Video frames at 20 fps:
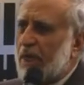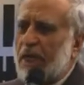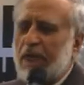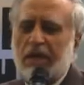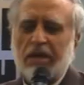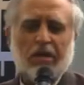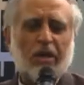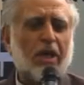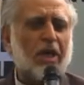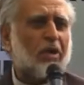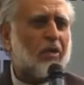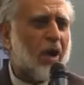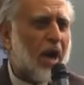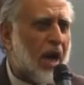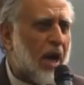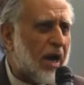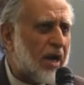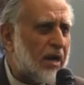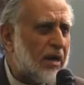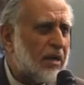in
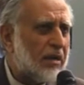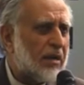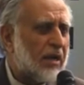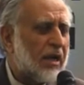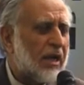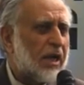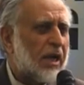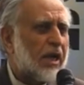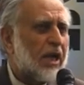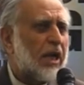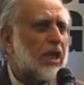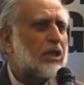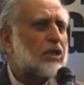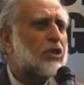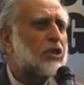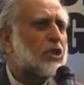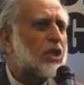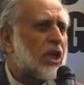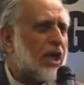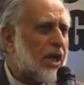Iran, in
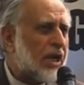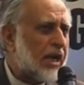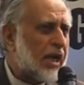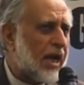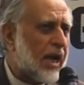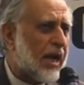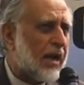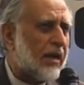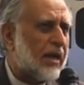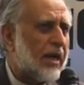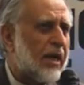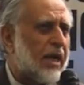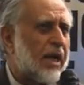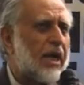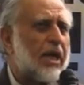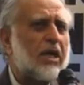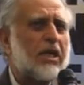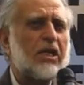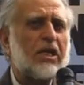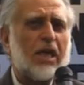Syria,
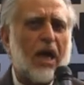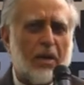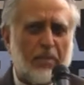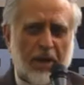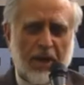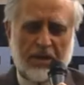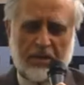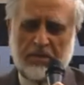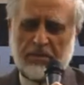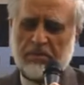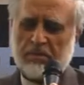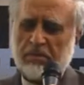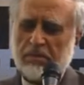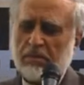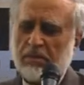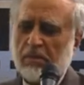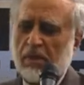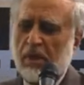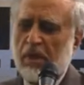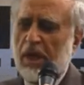in Yemen,
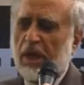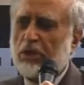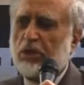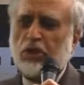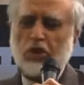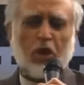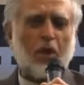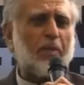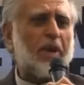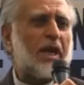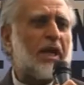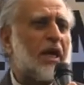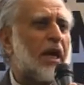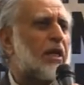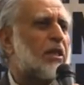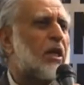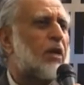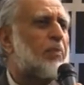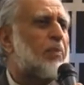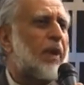in so many
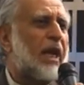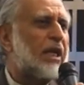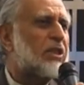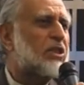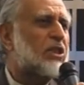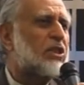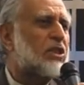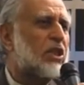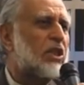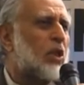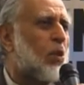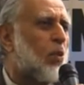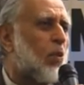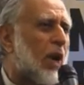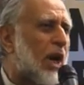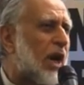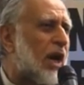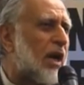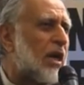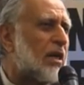other places in the
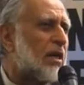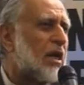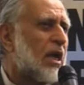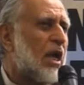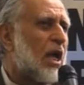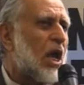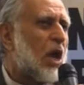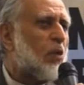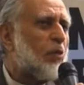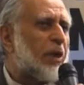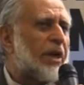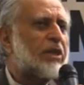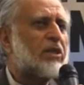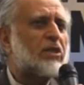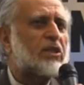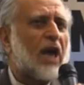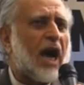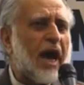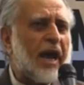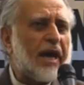world where
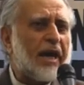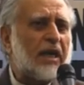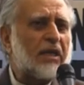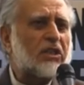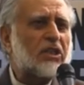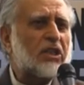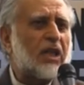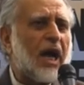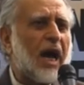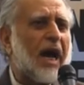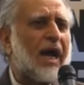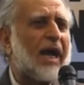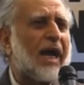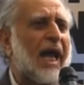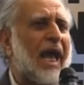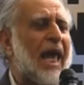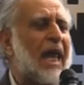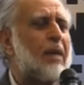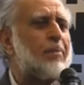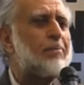tyrants are
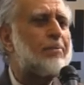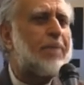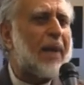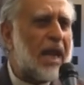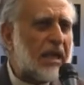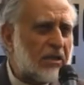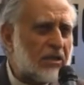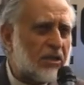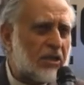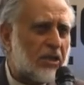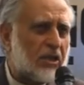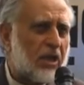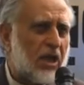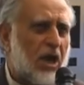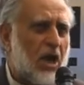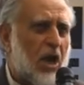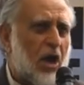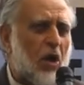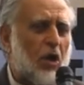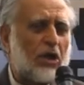hell-bent
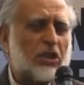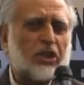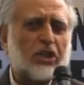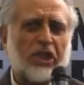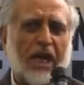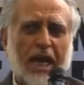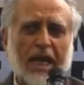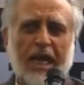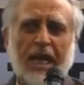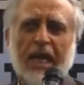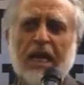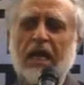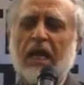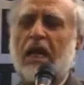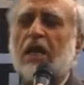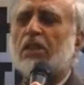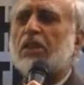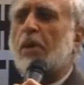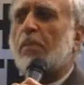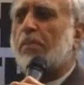on shedding
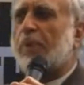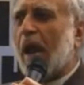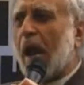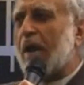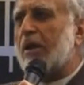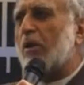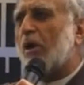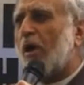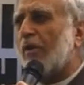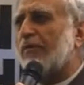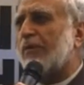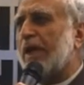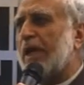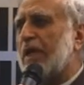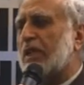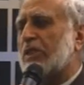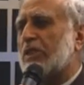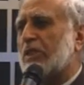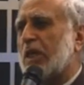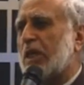the blood of
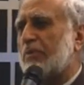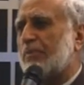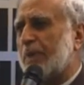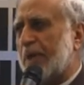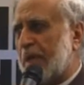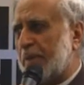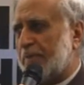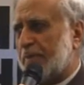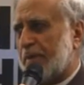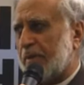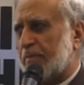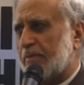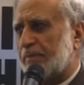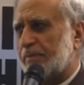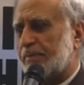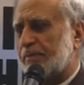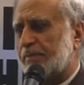innocent people.